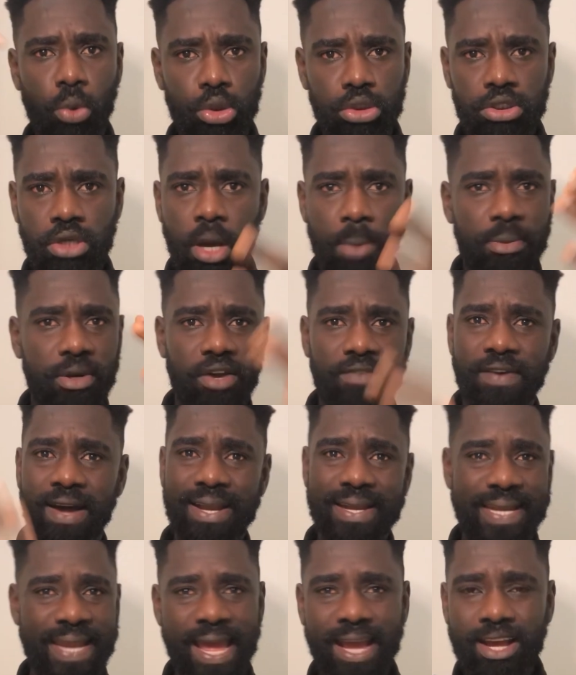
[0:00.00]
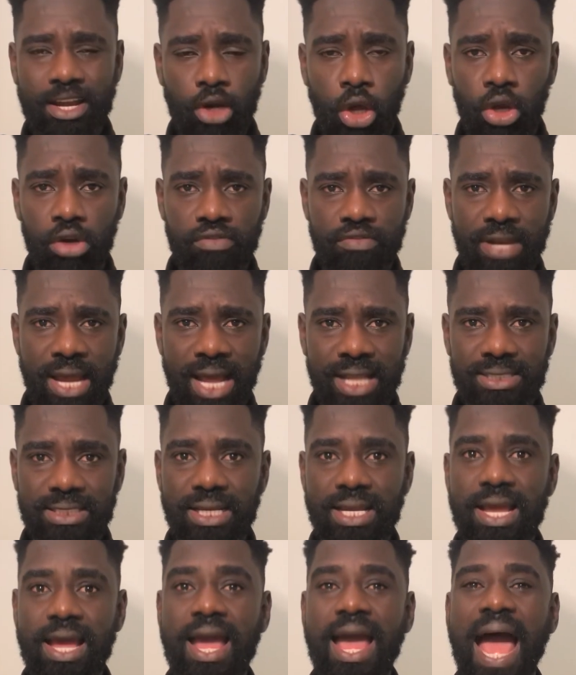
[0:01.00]
head was coming off her neck and all of
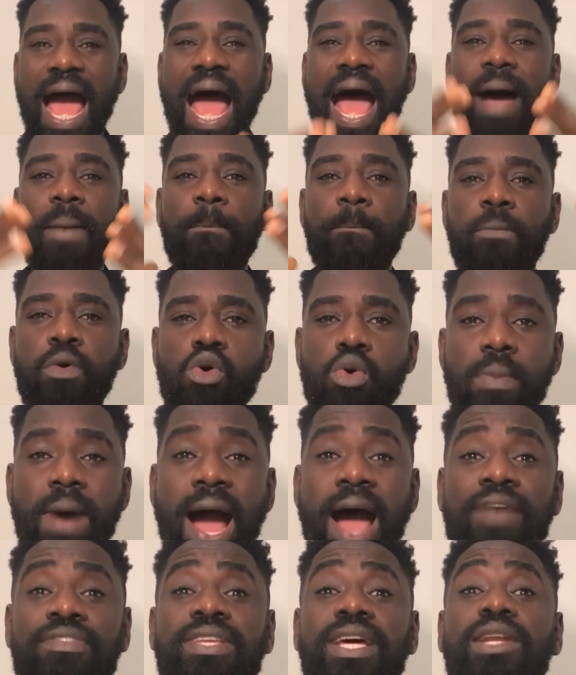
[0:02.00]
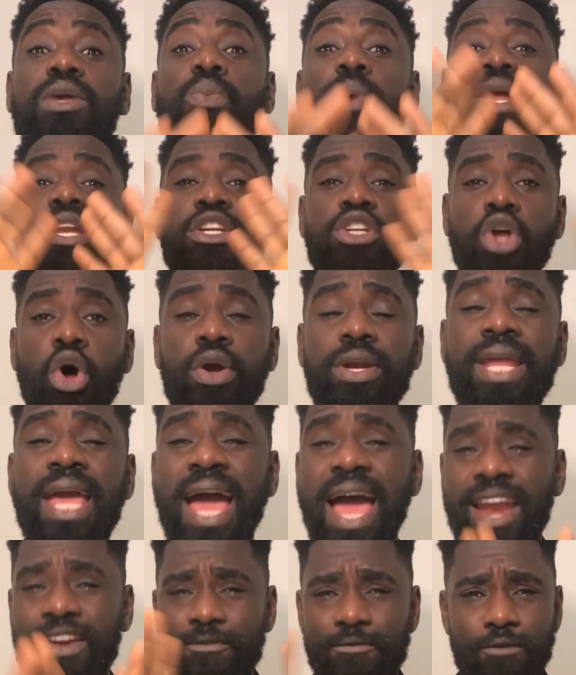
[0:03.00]
that? And boom, after they were
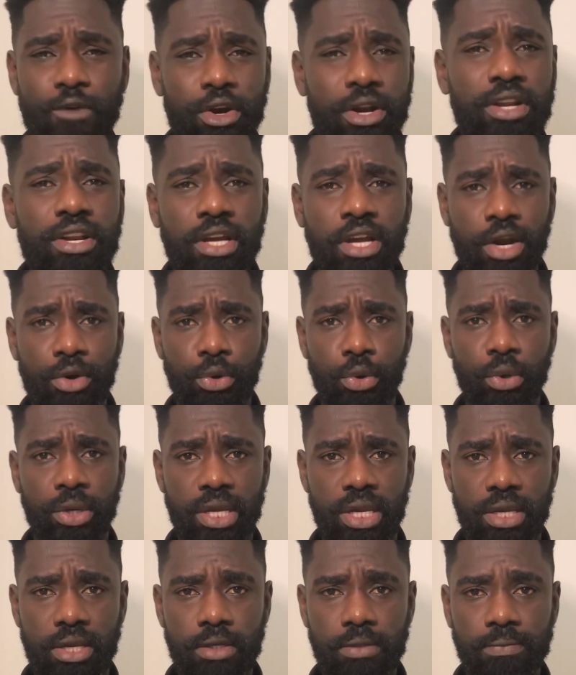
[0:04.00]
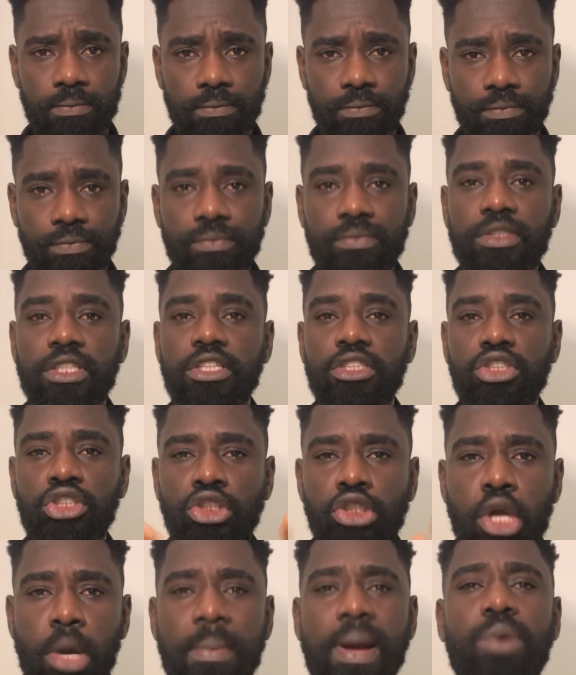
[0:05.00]
done, they had fun at the karaoke.
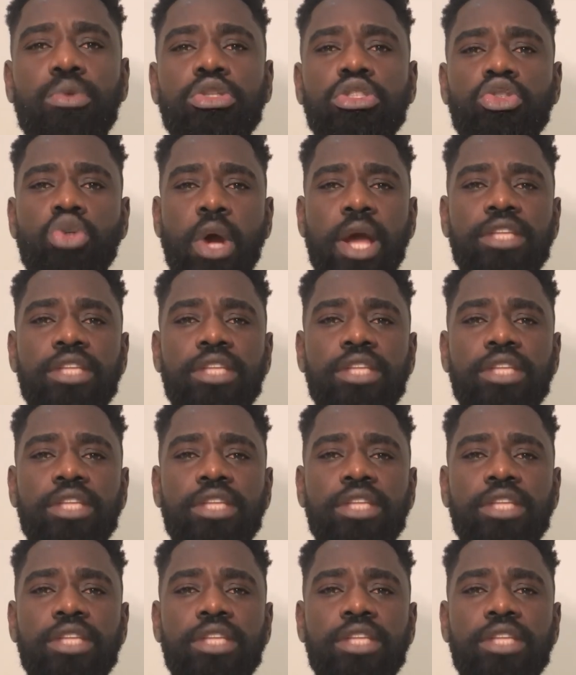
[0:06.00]
Chioma